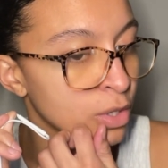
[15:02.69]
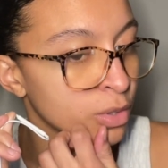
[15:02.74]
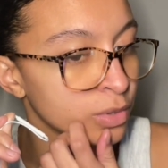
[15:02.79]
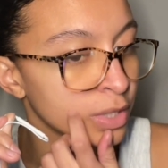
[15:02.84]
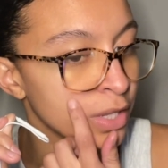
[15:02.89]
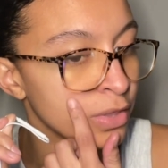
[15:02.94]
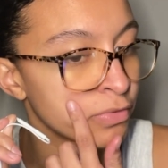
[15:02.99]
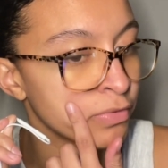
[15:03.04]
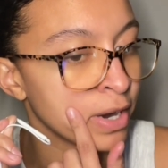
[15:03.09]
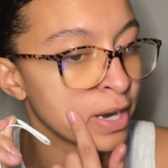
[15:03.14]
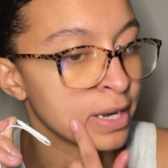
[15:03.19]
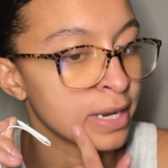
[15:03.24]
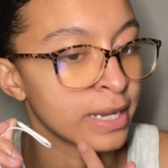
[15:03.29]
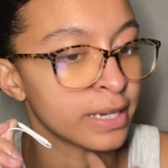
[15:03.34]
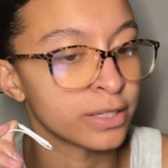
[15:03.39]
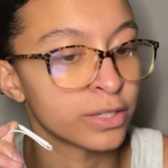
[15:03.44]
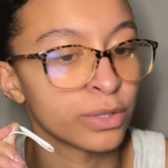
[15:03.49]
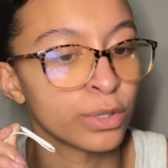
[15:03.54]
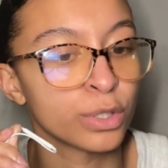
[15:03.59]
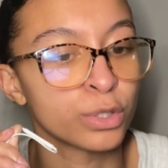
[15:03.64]
only
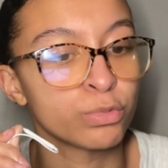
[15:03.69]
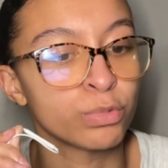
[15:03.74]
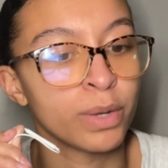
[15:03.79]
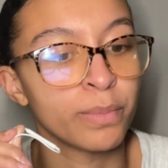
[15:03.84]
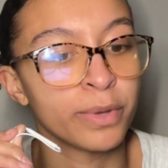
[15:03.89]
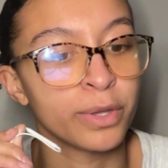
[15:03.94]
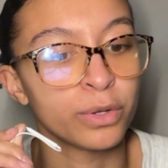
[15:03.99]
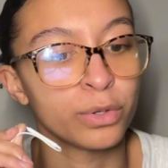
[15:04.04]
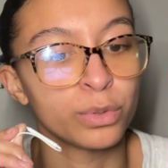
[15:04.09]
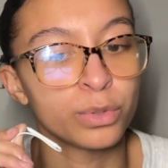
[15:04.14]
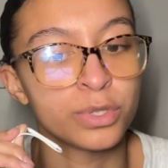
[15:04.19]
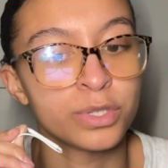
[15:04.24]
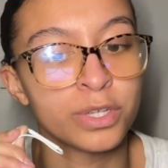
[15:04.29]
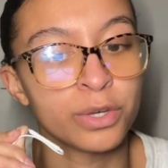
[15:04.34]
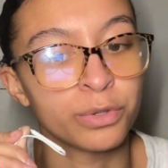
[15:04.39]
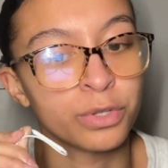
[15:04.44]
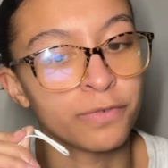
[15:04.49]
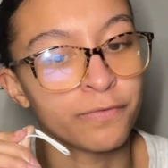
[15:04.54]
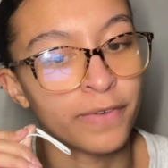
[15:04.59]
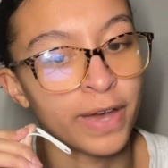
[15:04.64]
threatening to those women who
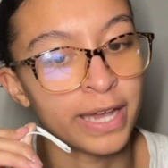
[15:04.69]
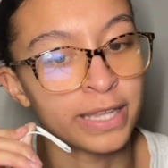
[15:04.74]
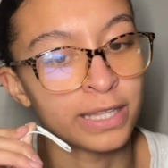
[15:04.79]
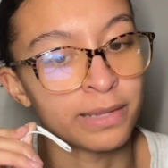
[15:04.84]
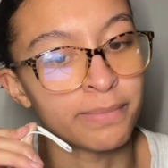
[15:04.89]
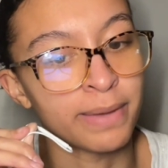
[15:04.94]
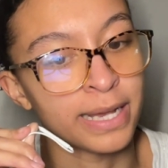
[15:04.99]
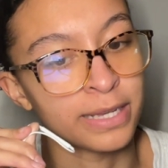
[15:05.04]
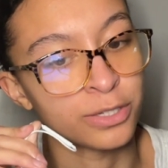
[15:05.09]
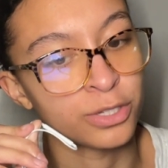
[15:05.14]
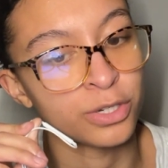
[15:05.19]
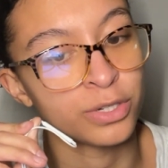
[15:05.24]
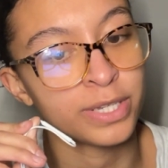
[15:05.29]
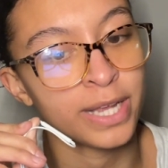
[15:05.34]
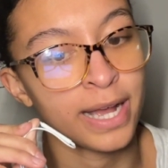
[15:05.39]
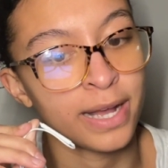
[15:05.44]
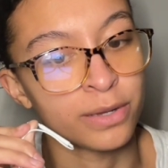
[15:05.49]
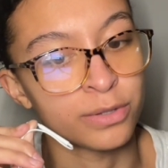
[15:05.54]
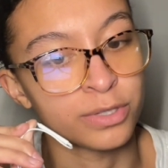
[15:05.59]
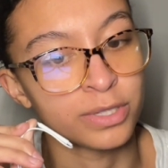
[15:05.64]
still define the master's
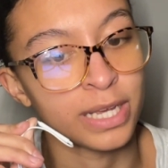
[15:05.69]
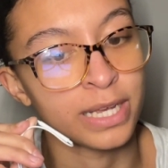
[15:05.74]
house